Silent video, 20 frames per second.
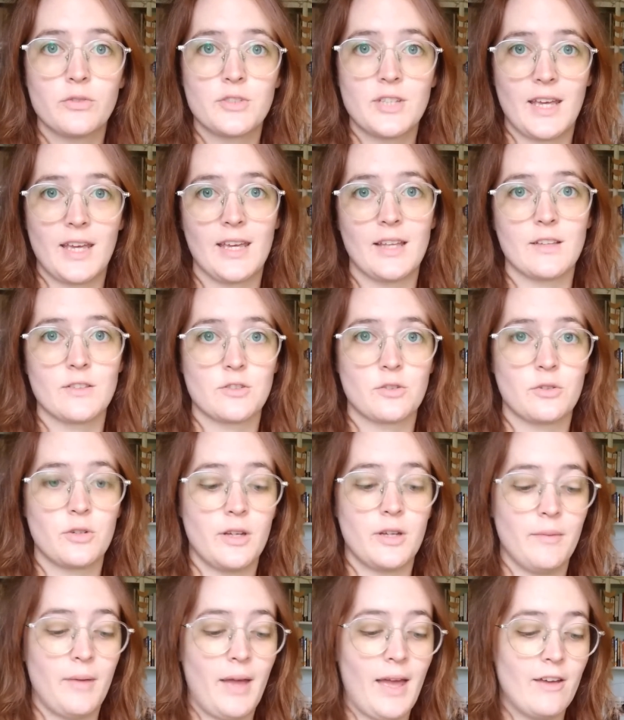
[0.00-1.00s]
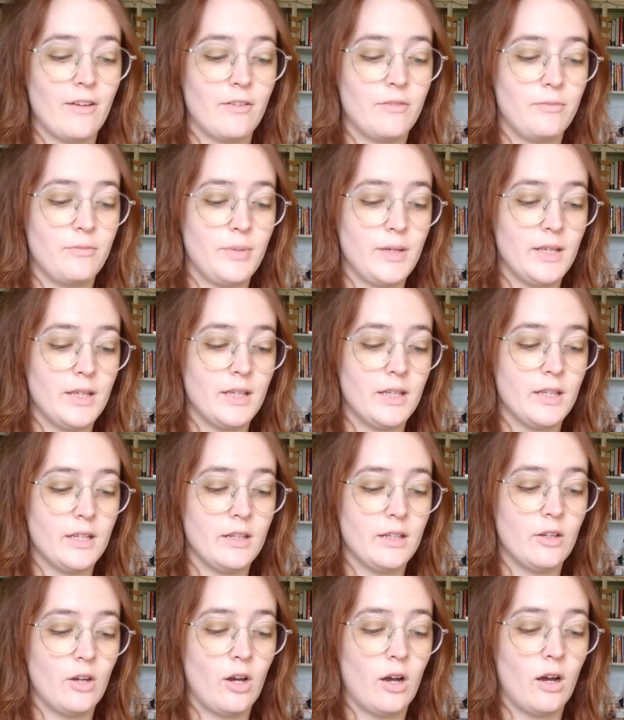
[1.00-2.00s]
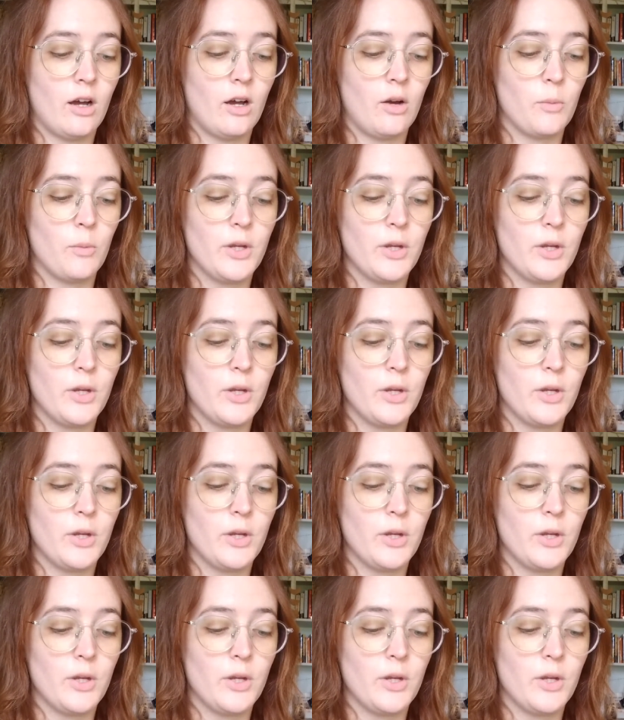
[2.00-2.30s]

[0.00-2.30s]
to answer it have been uh,